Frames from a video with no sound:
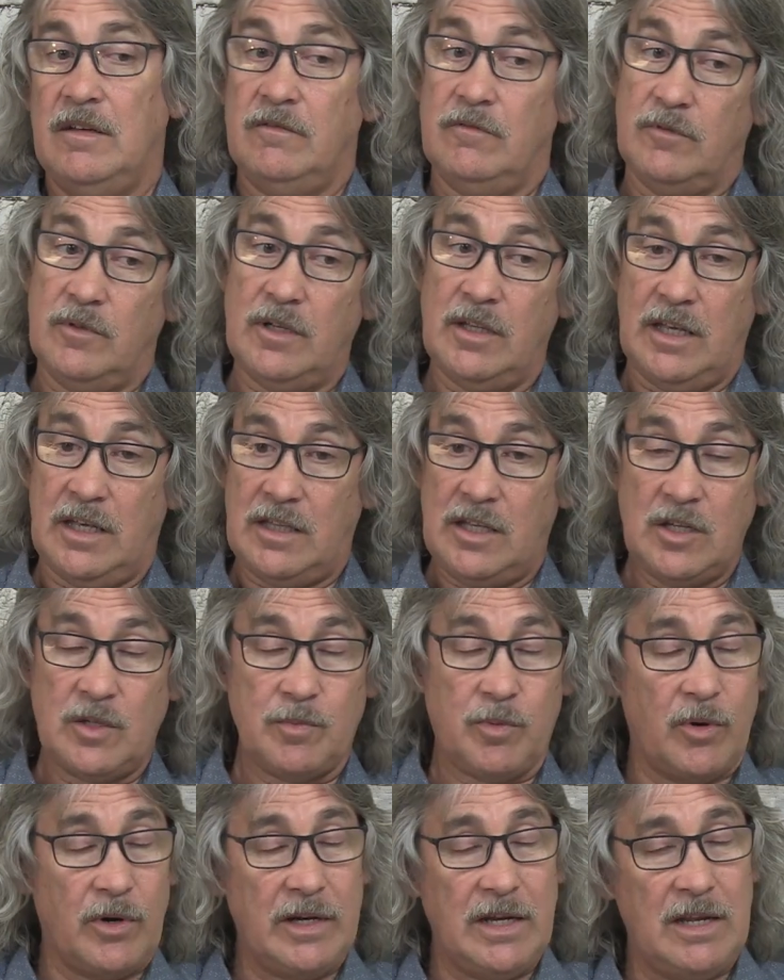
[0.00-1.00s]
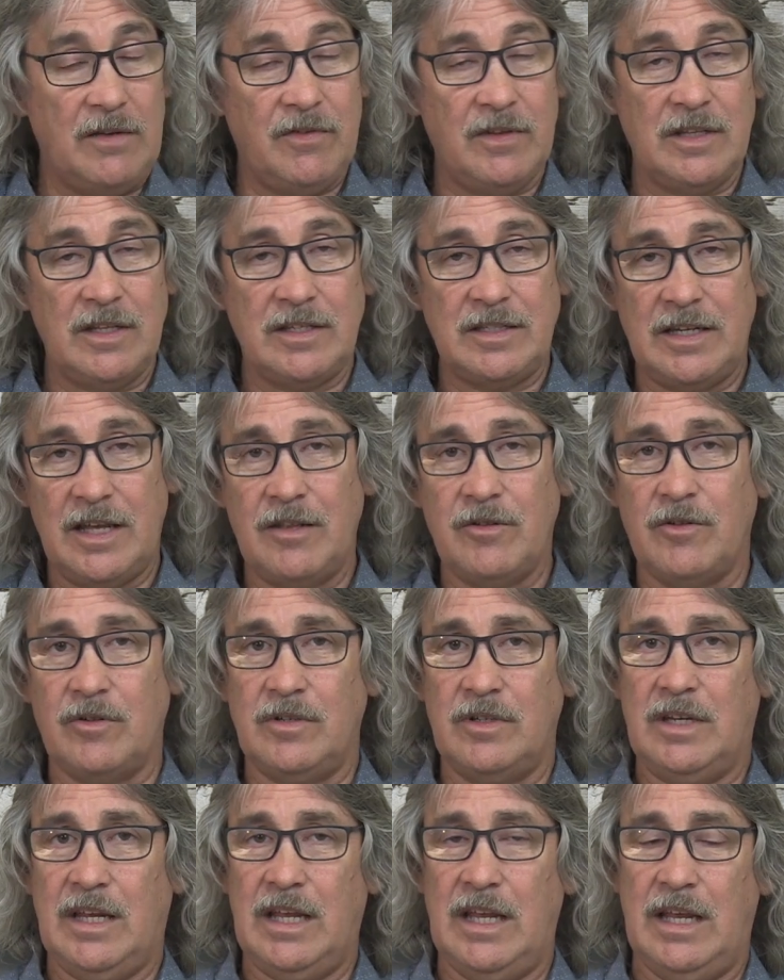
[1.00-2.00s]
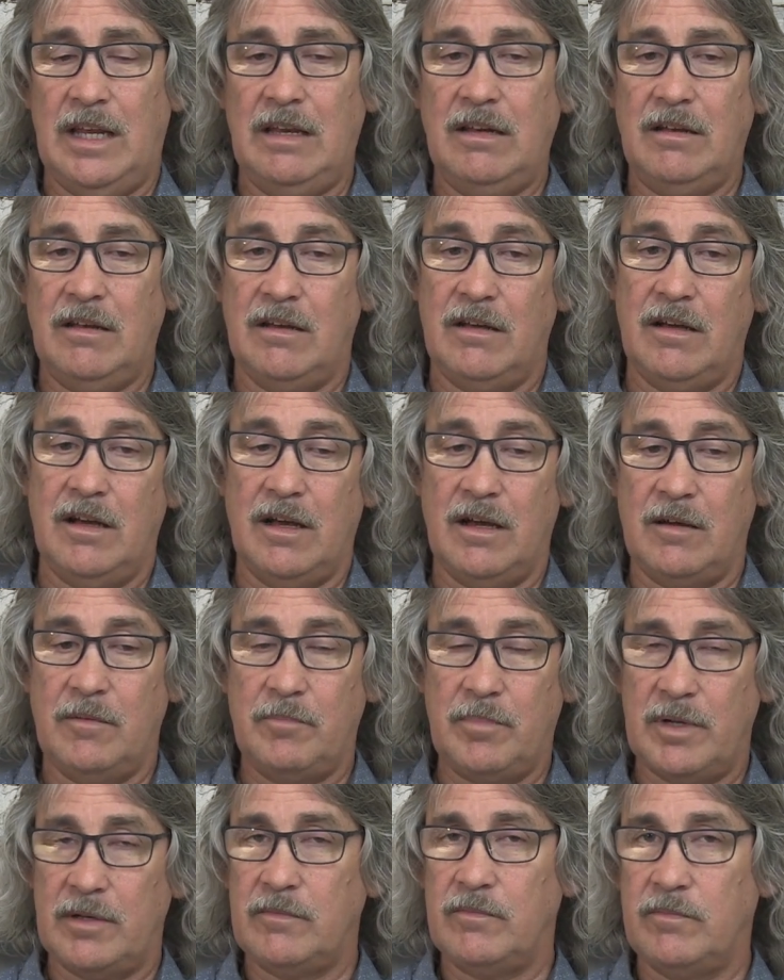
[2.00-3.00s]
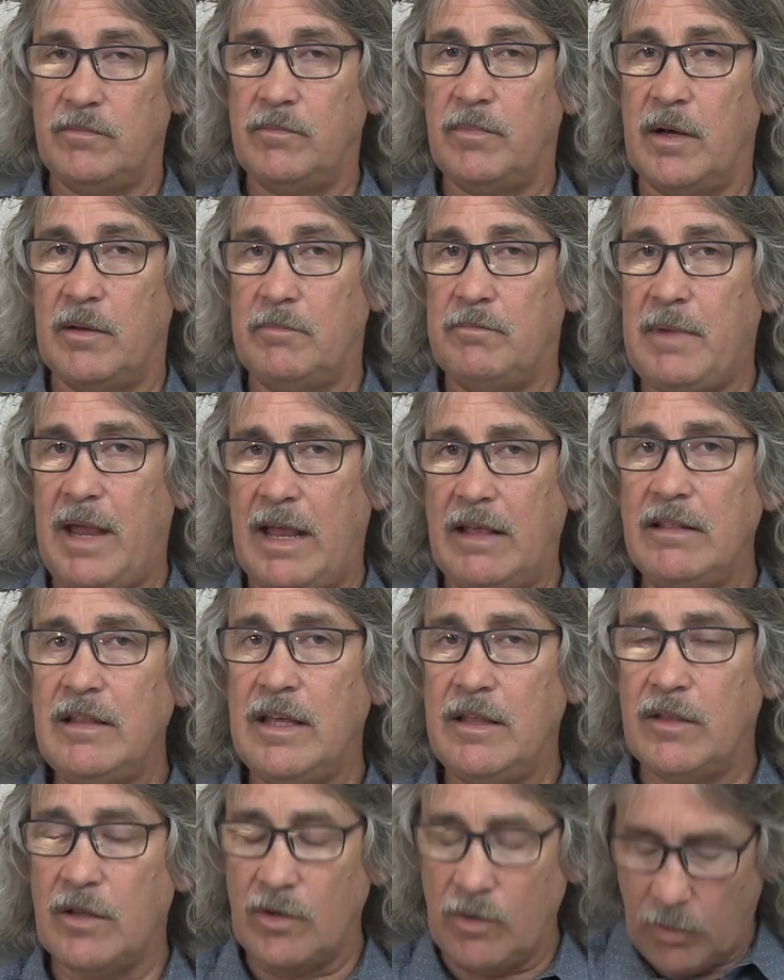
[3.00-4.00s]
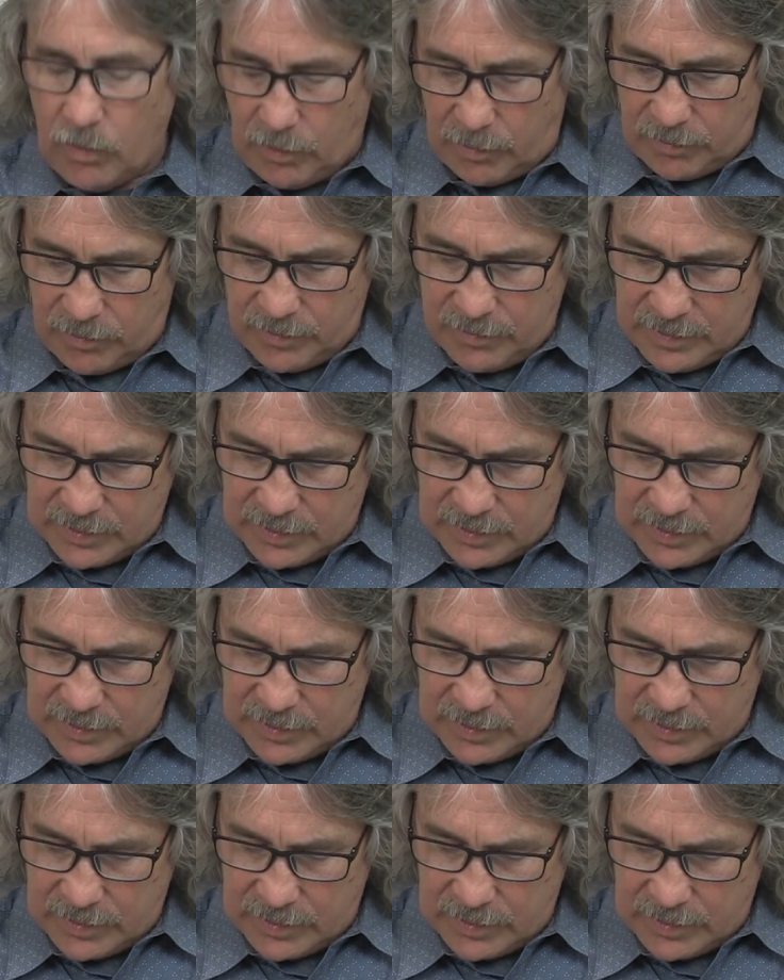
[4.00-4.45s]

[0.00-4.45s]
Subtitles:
really at this point, even the southern king, but mainly the north.